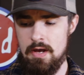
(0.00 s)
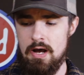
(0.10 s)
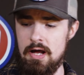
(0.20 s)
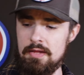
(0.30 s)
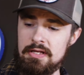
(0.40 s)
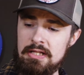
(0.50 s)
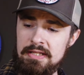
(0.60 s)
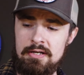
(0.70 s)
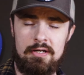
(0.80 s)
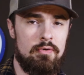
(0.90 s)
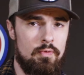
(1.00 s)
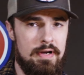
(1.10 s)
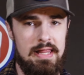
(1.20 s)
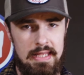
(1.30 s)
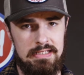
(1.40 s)
The cleaner, what
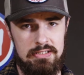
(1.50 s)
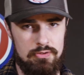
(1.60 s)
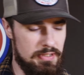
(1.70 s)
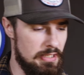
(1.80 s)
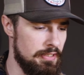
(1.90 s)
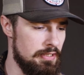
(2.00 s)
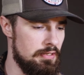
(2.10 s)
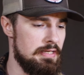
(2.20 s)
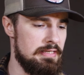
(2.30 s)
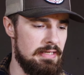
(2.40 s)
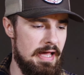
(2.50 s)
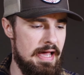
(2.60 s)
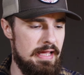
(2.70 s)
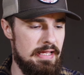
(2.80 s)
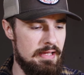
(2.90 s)
I like to do with the cleaner is
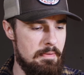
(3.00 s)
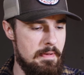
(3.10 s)
I